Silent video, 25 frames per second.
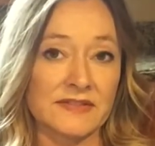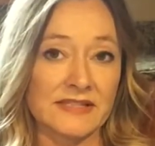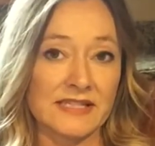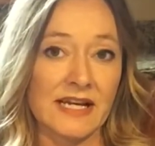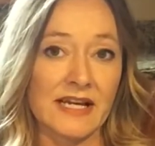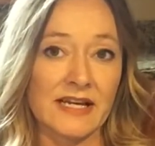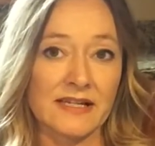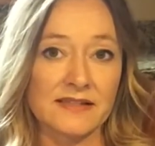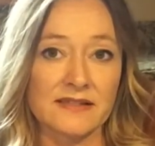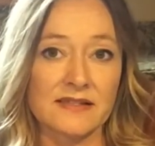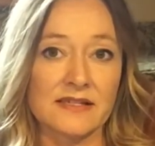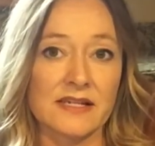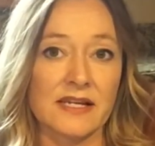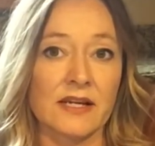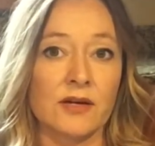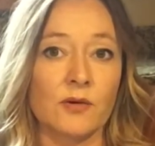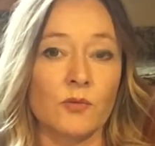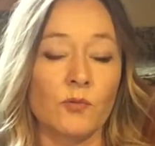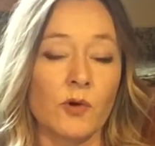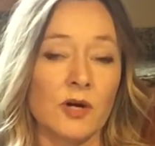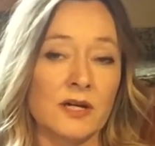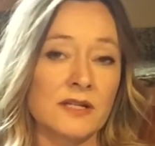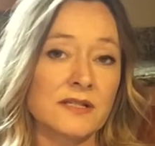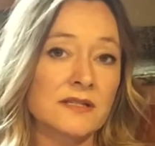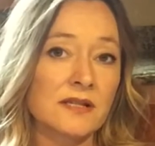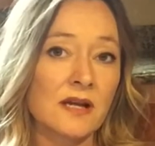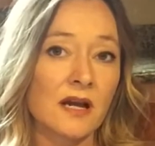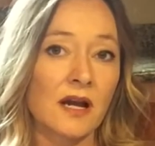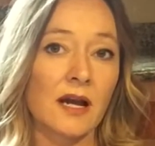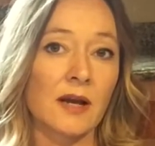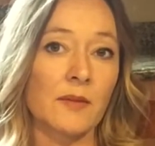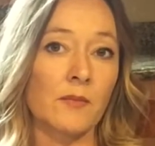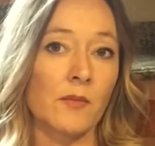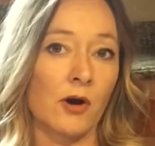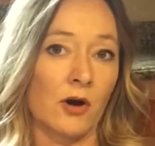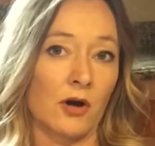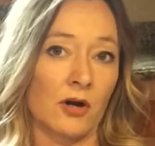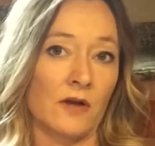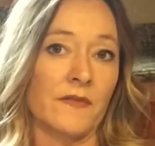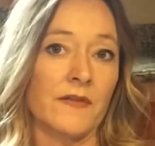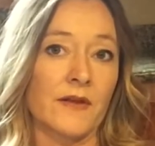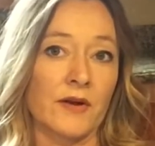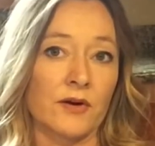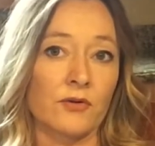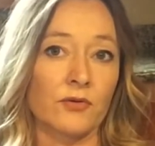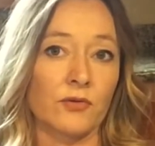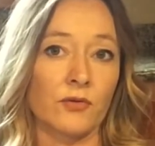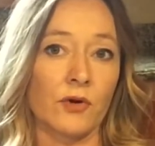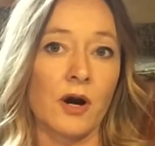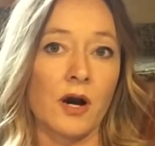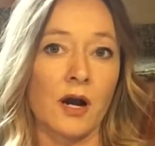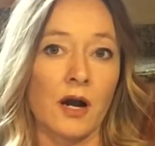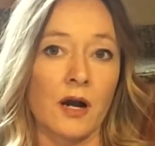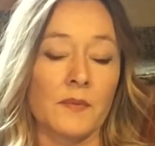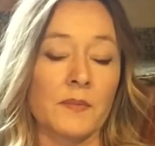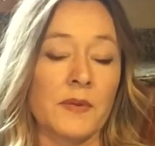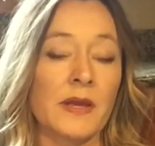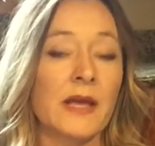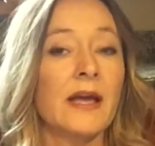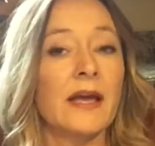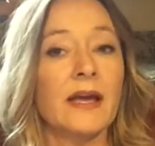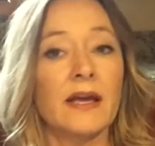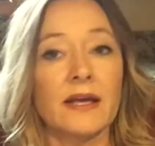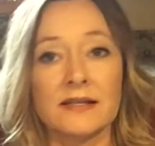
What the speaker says: testing one time on the crop